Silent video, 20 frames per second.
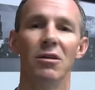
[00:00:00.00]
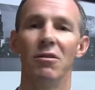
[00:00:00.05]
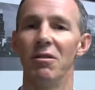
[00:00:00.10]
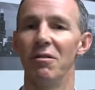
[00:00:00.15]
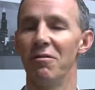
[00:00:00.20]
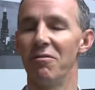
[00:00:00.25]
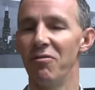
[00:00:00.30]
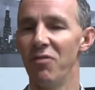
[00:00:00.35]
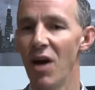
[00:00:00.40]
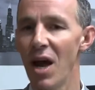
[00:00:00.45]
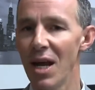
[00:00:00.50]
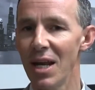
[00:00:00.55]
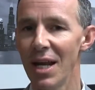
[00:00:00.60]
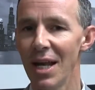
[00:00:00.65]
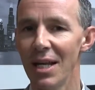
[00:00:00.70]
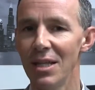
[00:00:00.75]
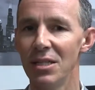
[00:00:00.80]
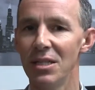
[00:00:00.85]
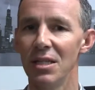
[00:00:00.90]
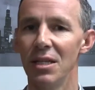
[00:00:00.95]
The
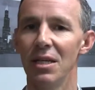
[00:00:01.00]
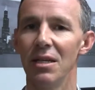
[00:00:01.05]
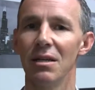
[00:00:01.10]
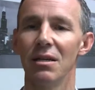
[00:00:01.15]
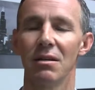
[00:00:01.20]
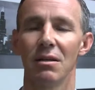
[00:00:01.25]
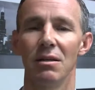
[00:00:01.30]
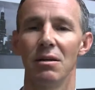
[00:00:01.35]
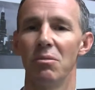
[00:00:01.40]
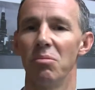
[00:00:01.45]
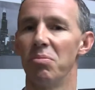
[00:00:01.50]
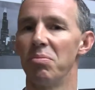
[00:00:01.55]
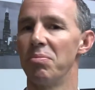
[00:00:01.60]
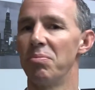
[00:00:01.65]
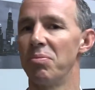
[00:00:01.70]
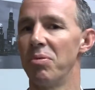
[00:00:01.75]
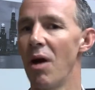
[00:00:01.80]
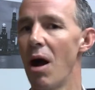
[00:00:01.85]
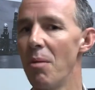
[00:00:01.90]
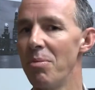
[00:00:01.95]
financing,
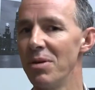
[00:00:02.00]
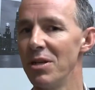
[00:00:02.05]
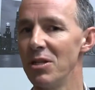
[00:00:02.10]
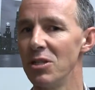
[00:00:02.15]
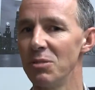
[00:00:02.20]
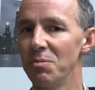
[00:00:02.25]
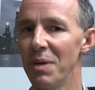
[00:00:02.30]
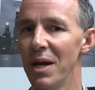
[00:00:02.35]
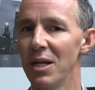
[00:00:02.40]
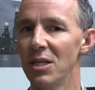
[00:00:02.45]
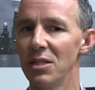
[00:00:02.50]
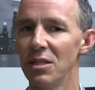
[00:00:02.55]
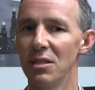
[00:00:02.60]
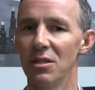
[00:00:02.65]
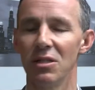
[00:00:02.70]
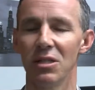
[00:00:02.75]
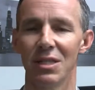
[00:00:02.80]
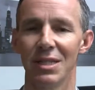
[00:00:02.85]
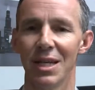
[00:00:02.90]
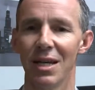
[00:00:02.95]
property
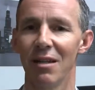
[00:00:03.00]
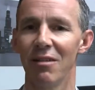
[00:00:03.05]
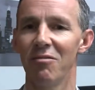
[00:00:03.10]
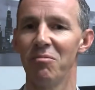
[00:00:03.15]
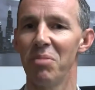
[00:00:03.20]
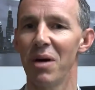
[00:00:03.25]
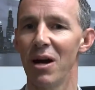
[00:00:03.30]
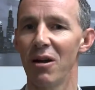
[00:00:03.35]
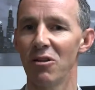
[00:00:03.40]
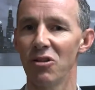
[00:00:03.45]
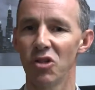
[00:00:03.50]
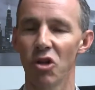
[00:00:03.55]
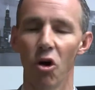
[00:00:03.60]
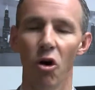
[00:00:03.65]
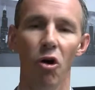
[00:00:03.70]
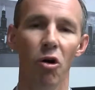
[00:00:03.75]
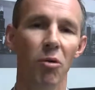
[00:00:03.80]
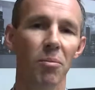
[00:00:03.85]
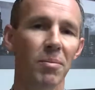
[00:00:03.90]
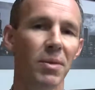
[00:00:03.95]
inspection, sale of buyer's
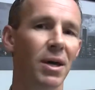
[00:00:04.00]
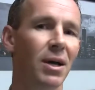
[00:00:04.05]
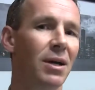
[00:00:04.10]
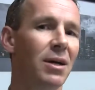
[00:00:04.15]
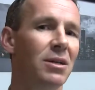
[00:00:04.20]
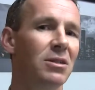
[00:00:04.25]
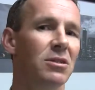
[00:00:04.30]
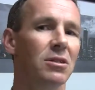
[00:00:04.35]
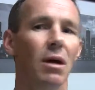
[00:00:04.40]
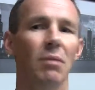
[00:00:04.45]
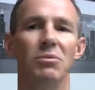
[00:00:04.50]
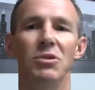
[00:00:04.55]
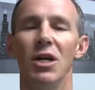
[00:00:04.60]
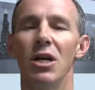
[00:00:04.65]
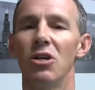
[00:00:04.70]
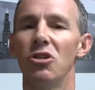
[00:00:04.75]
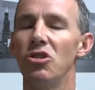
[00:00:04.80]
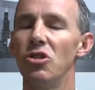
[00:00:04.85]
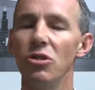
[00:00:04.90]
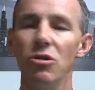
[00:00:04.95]
home,
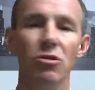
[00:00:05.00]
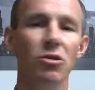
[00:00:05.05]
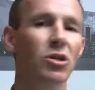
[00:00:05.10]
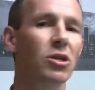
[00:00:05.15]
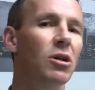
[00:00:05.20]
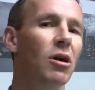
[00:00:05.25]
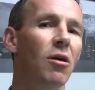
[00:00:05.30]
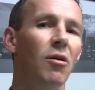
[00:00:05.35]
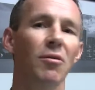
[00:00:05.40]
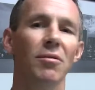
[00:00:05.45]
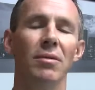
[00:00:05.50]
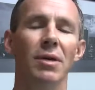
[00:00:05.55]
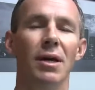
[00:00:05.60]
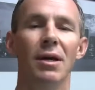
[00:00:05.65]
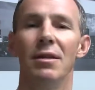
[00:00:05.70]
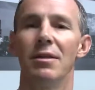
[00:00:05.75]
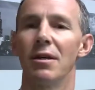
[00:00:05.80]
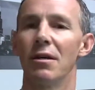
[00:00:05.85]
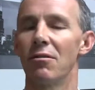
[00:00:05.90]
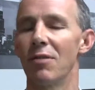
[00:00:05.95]
subject to
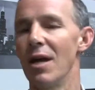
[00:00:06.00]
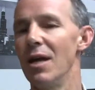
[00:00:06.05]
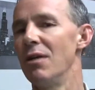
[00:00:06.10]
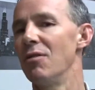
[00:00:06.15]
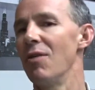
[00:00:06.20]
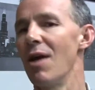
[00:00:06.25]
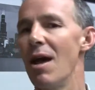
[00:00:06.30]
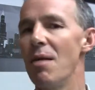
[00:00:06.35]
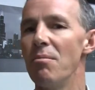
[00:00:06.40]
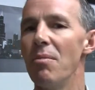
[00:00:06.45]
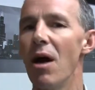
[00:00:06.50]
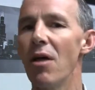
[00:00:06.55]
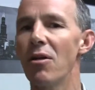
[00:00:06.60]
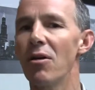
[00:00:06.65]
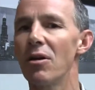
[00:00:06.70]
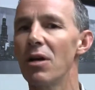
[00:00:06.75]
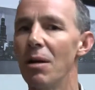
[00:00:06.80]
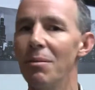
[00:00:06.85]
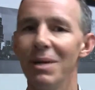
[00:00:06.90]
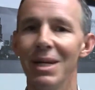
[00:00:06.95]
the great
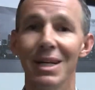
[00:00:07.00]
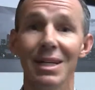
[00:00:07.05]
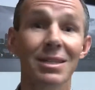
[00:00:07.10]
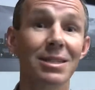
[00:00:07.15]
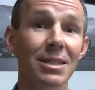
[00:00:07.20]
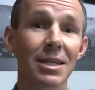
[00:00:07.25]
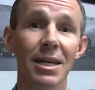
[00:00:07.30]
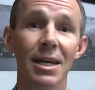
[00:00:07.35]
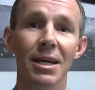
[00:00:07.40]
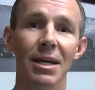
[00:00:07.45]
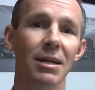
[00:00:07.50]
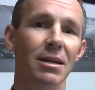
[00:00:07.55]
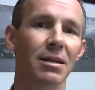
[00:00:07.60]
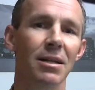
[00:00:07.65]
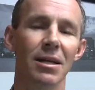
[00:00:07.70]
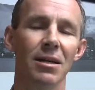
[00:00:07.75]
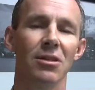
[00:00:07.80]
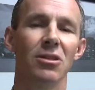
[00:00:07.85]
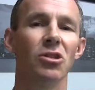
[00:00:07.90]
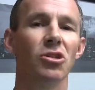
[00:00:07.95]
grandmother coming to see it.
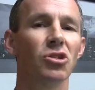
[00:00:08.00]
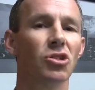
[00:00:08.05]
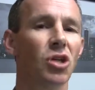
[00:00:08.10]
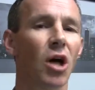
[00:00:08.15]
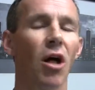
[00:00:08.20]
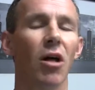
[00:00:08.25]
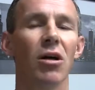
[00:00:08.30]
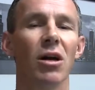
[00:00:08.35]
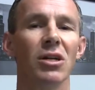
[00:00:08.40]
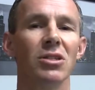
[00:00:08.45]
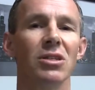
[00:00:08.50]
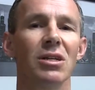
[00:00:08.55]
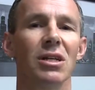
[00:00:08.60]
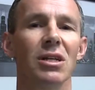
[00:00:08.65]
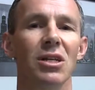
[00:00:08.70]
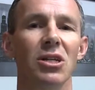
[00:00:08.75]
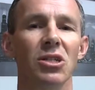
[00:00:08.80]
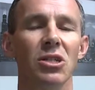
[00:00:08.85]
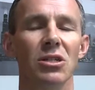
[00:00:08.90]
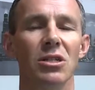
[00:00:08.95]
Like, there's all kinds of
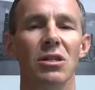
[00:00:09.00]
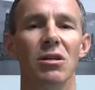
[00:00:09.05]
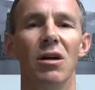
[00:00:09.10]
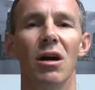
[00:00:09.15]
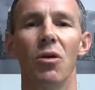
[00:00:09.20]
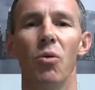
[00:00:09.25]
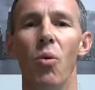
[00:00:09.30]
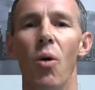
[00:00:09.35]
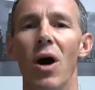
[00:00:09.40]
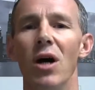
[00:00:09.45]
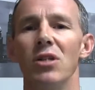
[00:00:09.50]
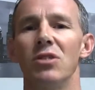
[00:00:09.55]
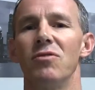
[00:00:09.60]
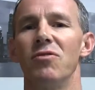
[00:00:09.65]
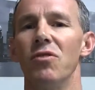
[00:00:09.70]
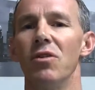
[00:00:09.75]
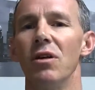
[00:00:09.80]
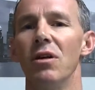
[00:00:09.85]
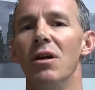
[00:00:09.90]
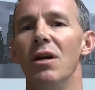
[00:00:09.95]
conditions that you got to watch
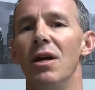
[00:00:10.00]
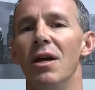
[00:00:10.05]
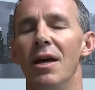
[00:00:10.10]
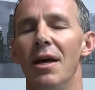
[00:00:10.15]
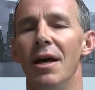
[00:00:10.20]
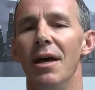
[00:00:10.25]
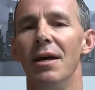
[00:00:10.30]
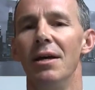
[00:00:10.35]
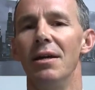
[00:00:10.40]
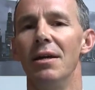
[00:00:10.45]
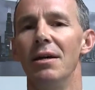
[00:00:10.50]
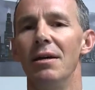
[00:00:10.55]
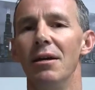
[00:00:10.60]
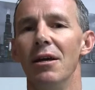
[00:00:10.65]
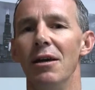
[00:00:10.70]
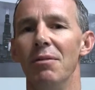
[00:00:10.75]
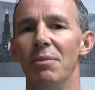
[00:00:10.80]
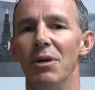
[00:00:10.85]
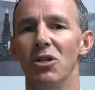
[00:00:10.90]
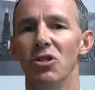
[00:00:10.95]
for.
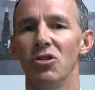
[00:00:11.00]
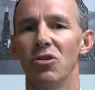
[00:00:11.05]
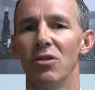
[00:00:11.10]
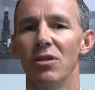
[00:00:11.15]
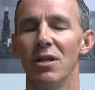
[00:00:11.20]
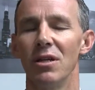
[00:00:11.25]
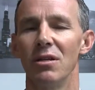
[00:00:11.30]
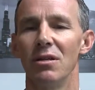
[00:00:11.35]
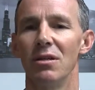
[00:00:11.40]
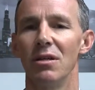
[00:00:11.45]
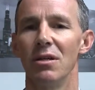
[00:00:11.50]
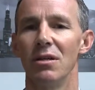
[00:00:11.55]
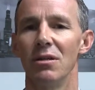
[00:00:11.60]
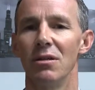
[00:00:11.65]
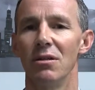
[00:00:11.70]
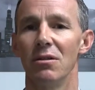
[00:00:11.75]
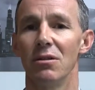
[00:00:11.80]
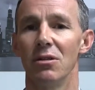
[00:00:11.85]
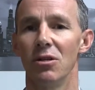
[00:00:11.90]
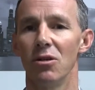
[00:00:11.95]
And make sure that
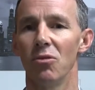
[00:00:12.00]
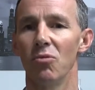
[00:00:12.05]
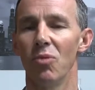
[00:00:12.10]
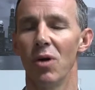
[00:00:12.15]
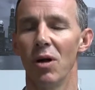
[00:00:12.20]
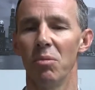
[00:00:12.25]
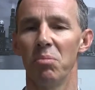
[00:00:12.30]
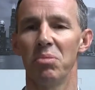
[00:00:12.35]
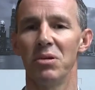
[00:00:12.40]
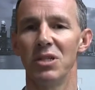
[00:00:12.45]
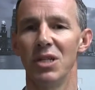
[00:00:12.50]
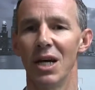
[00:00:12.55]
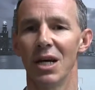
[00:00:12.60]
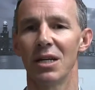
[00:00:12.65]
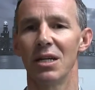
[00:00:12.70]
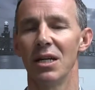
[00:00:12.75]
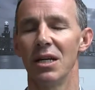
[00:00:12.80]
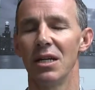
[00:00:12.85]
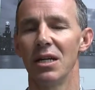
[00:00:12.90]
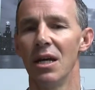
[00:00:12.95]
you're well
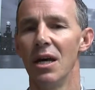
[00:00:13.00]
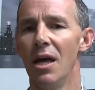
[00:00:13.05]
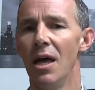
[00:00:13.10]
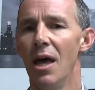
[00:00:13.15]
protected.